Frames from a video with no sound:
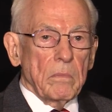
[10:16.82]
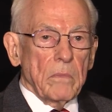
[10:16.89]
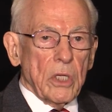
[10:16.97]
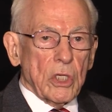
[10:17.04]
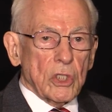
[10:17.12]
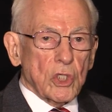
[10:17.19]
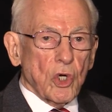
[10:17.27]

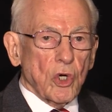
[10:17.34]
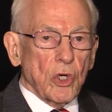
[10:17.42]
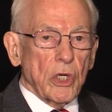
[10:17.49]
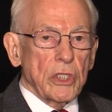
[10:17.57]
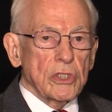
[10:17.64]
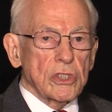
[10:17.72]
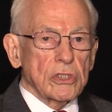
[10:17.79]

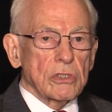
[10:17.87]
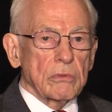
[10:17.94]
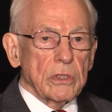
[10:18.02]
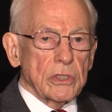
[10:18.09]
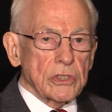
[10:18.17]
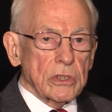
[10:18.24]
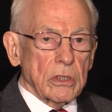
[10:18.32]
encourages
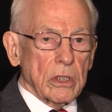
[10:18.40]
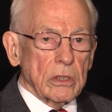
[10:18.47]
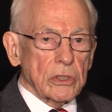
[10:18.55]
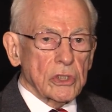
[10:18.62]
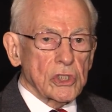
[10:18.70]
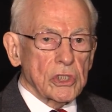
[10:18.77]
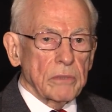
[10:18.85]

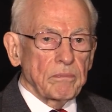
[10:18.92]
research,